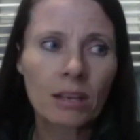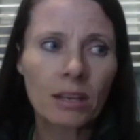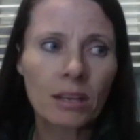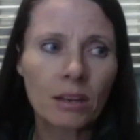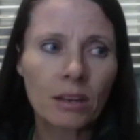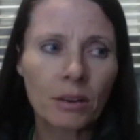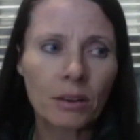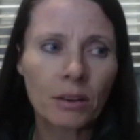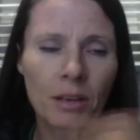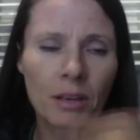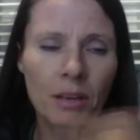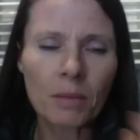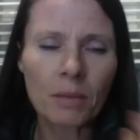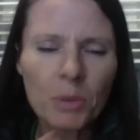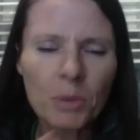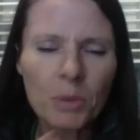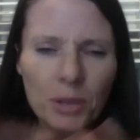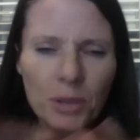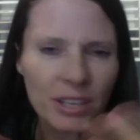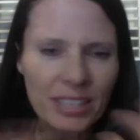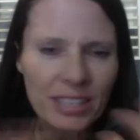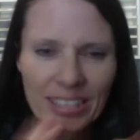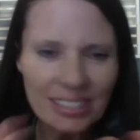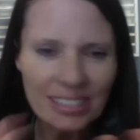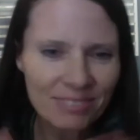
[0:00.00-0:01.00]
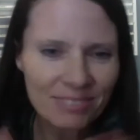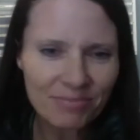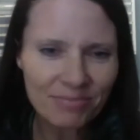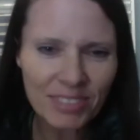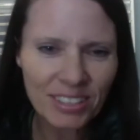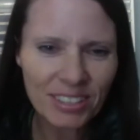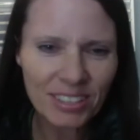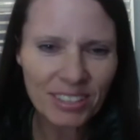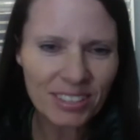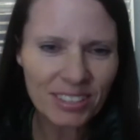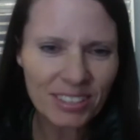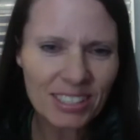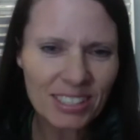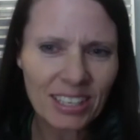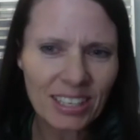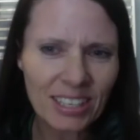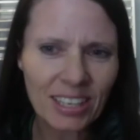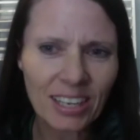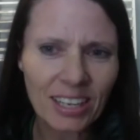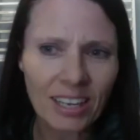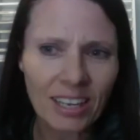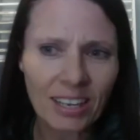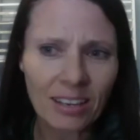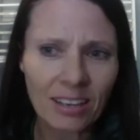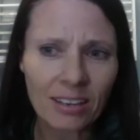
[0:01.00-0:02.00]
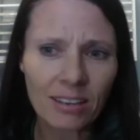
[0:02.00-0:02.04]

know, community, you know, singing,